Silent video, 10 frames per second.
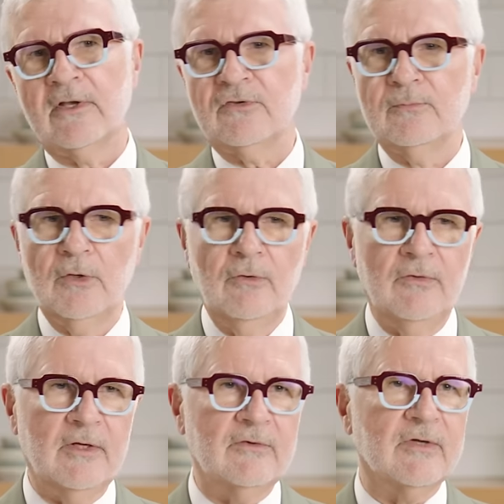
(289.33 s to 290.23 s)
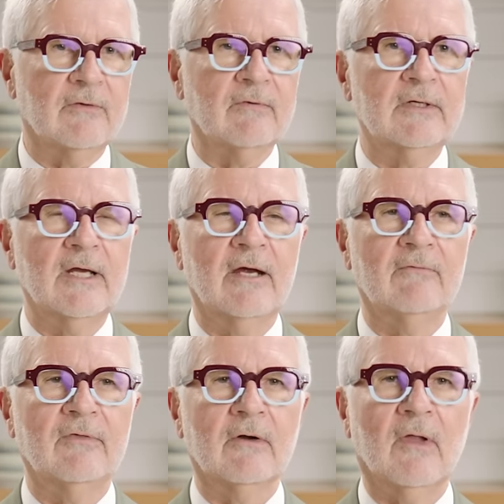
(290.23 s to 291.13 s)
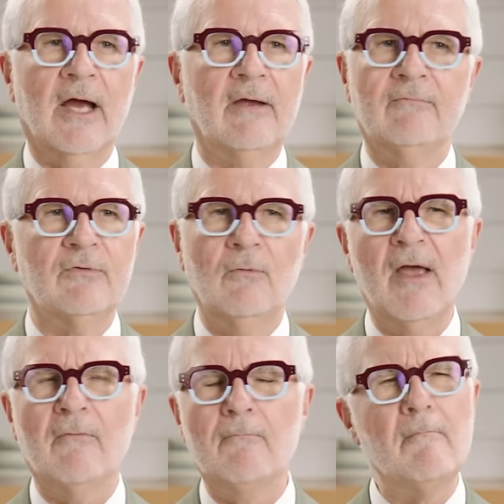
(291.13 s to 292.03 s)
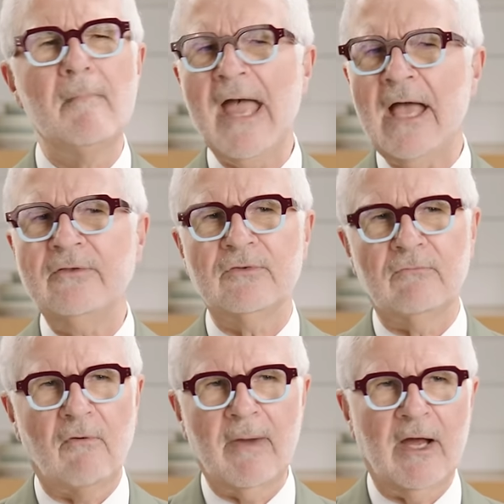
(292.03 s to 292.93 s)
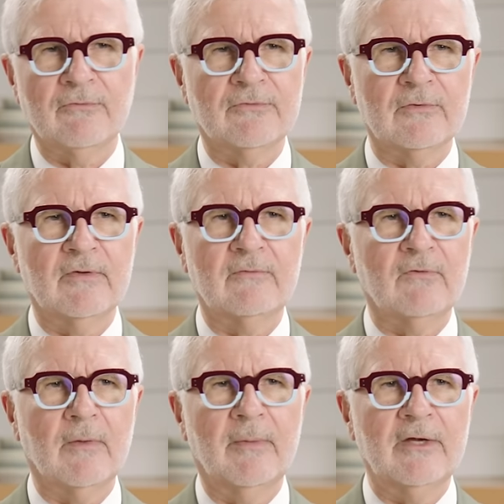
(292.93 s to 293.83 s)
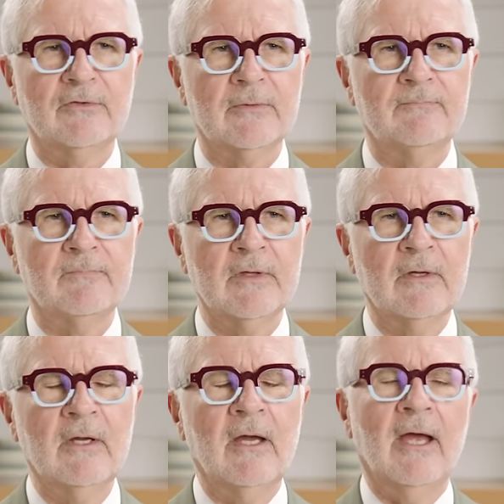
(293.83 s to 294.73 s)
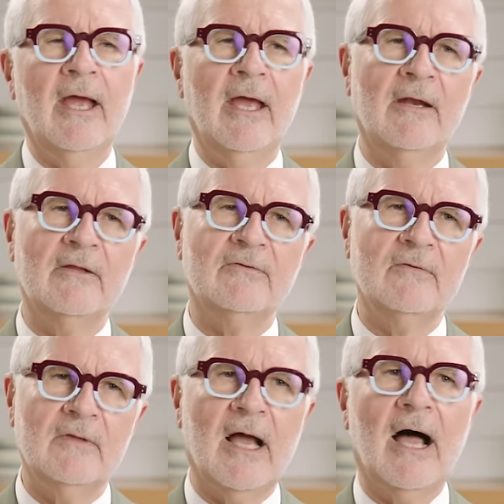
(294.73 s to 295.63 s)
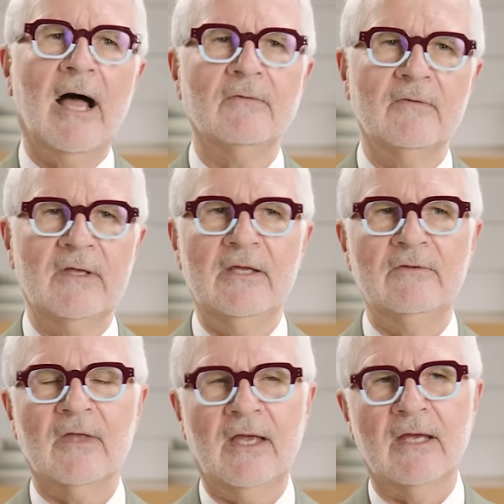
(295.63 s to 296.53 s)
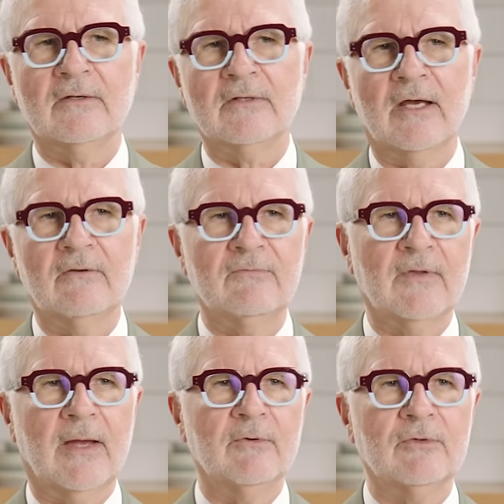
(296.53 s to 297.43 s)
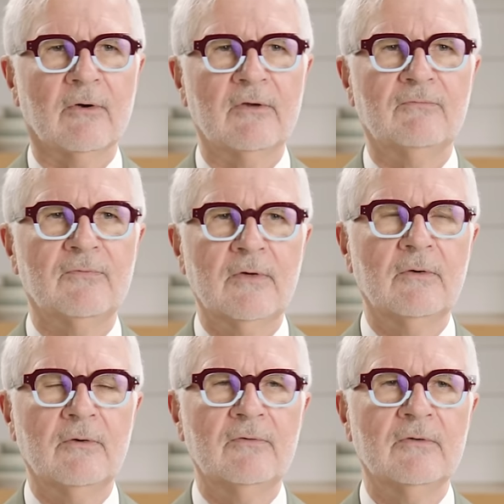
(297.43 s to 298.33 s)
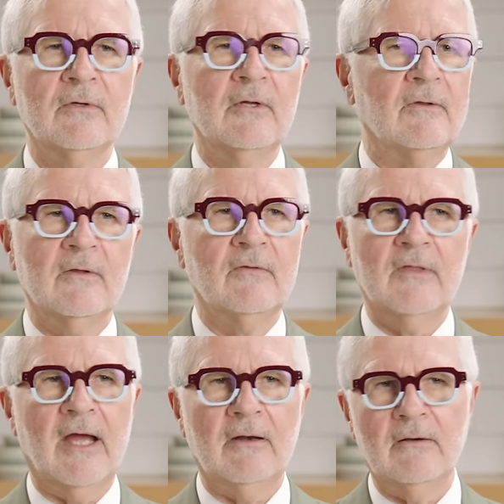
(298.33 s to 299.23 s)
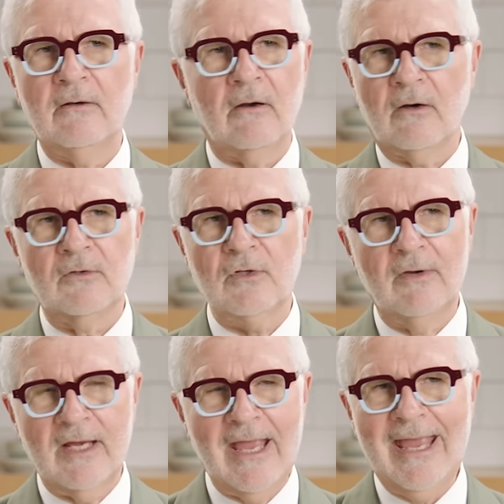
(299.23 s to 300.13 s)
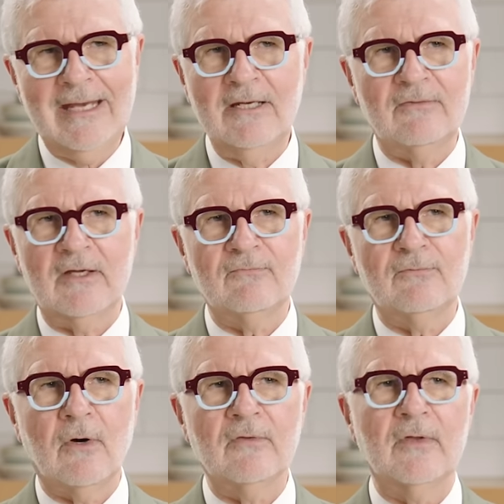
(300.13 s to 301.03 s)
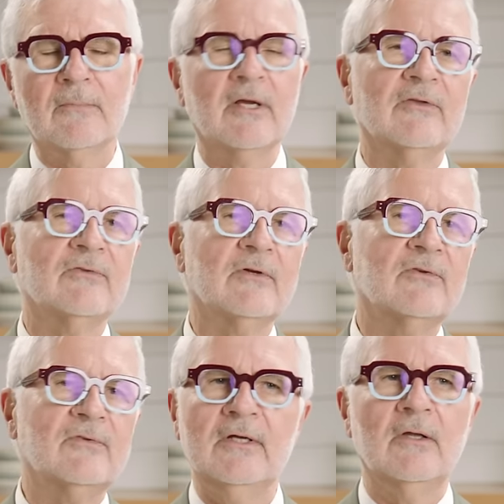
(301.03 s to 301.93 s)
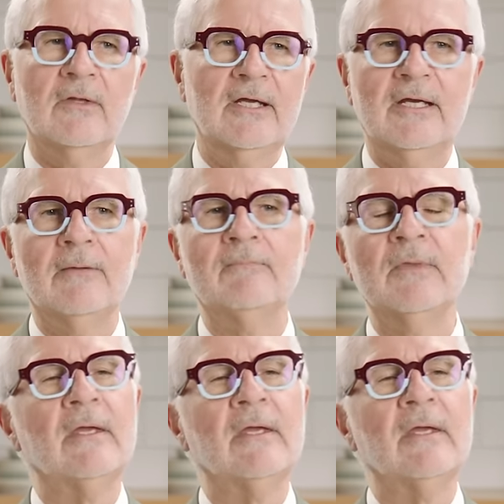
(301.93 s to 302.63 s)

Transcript: smoothies every day of their lives who have massive amounts of inflammation. And it's not these anti-inflammatory foods that are doing anything for them because they're still eating